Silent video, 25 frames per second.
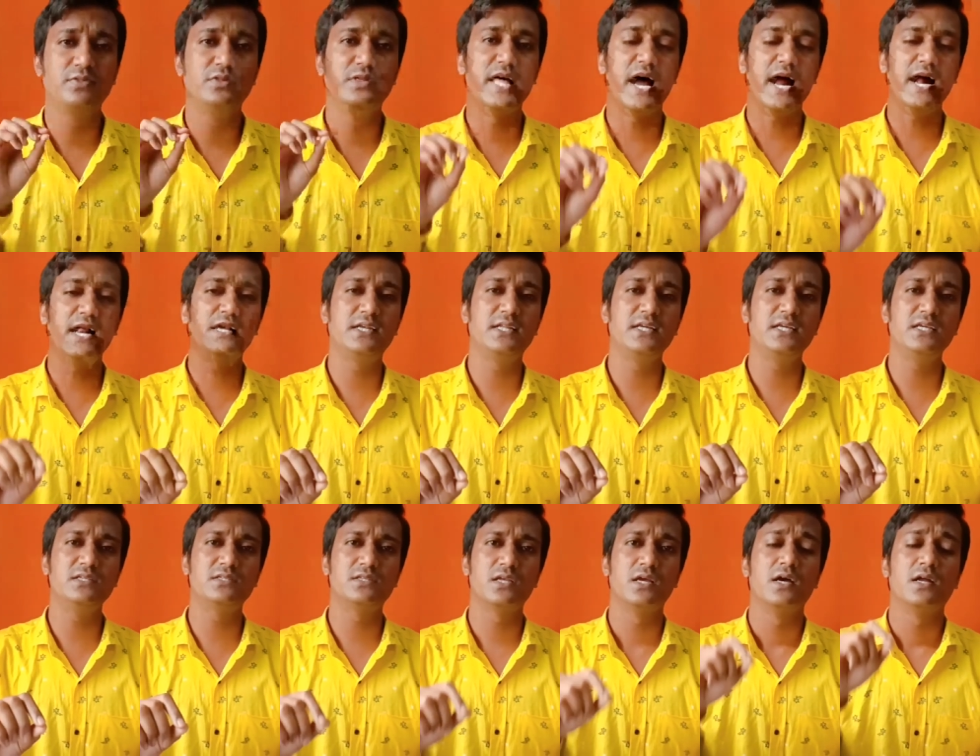That
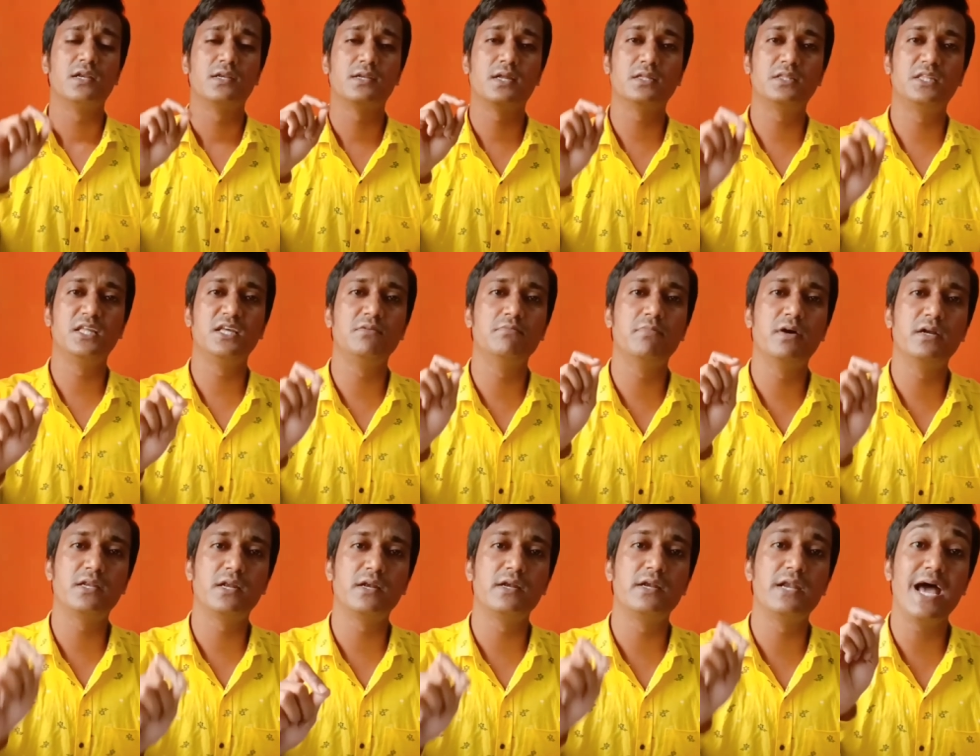is nothing
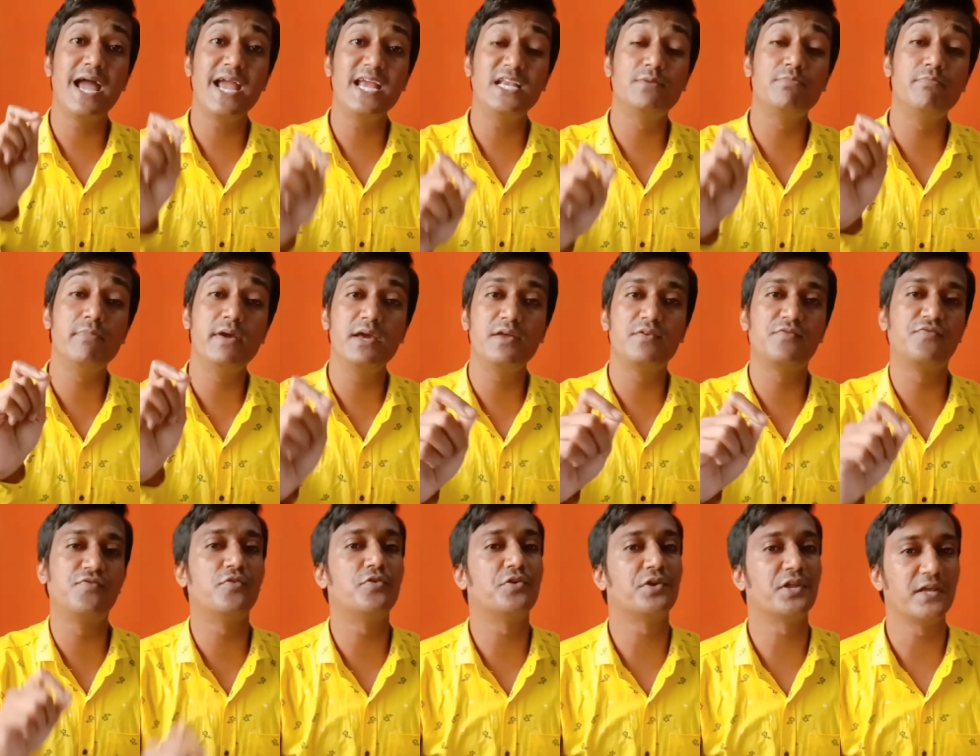but a nightmare
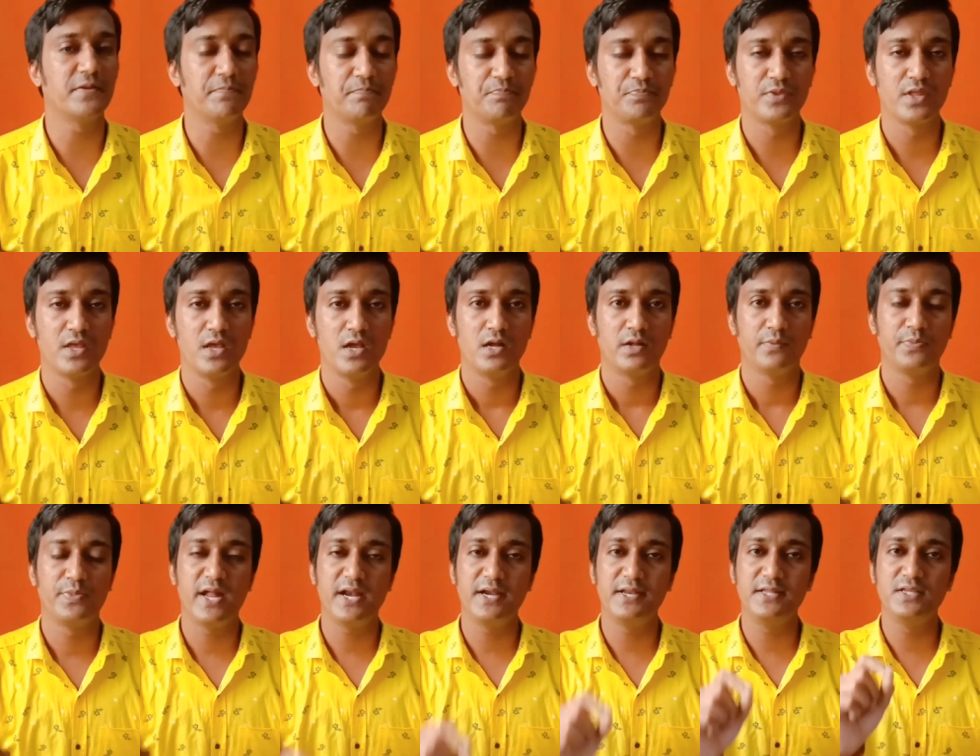for him.
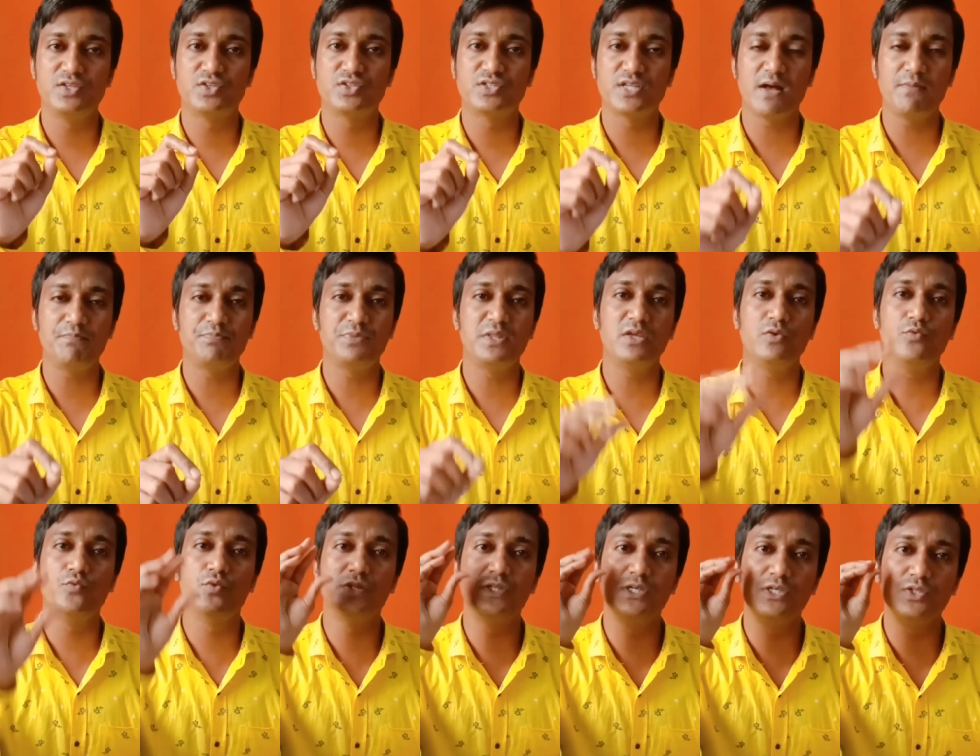That is something
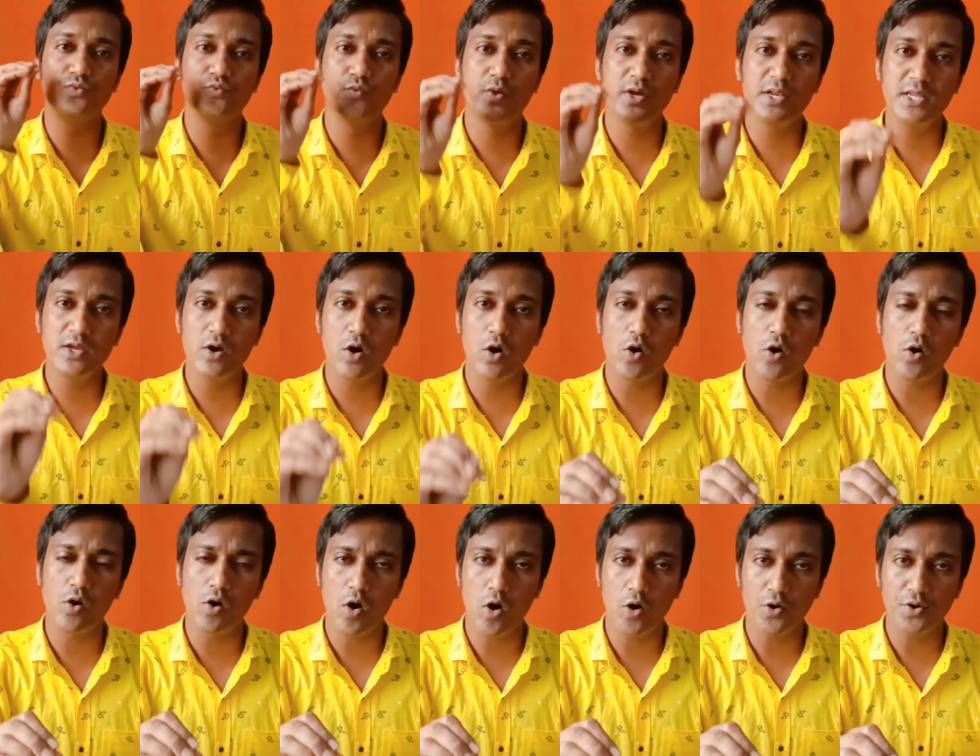which is very
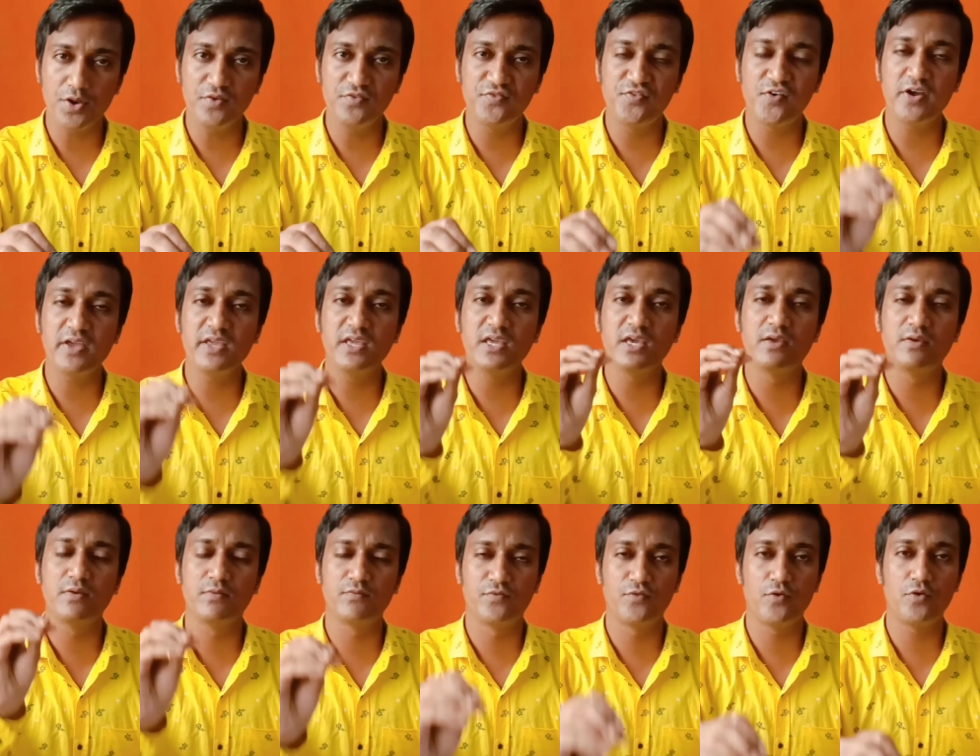horrifying
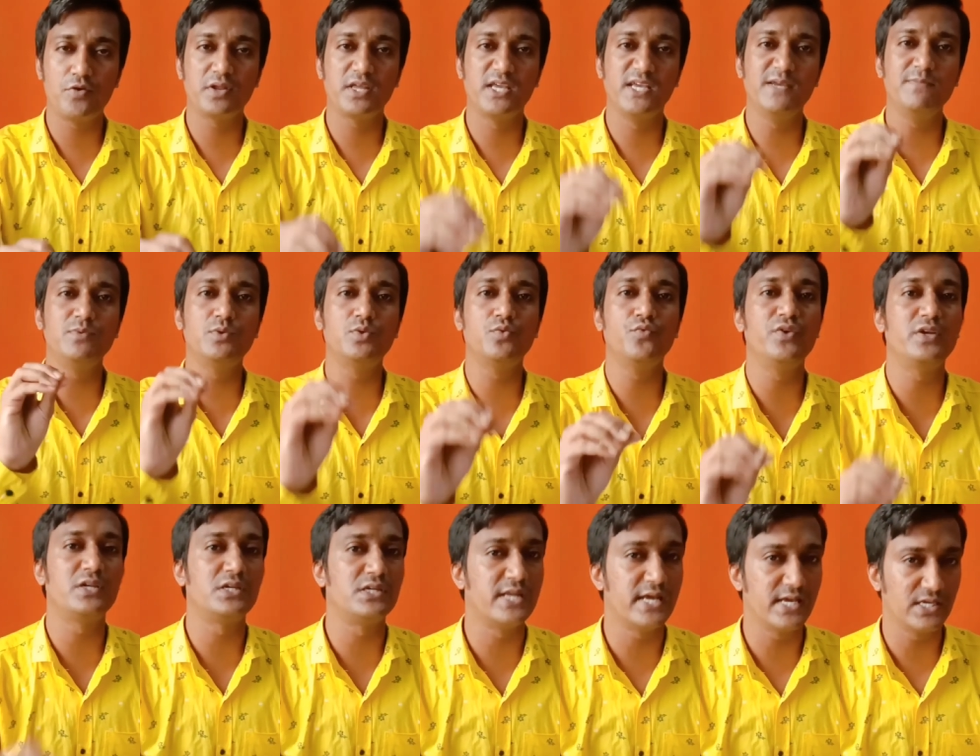for him to
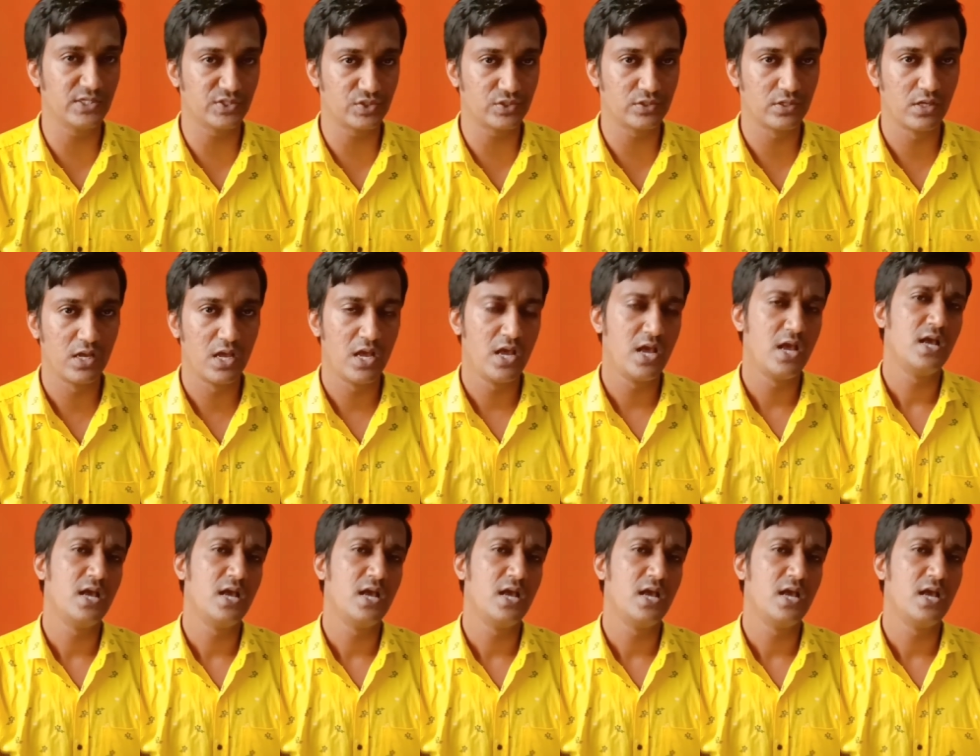witness.